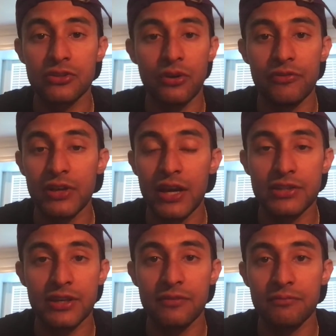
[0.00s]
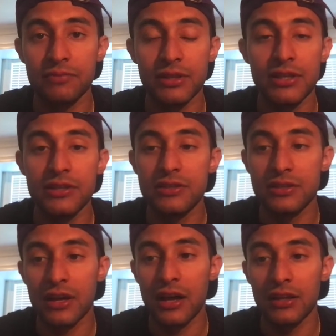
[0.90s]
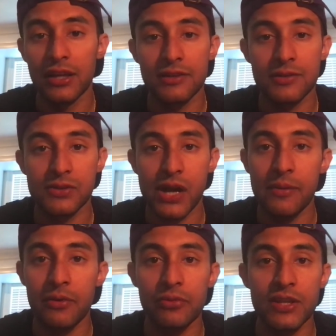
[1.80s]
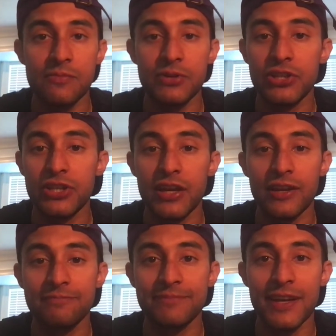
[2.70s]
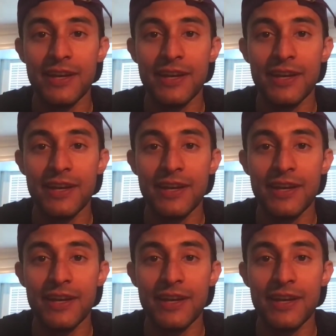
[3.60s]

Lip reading: if you guys can please like and subscribe, I really appreciate it.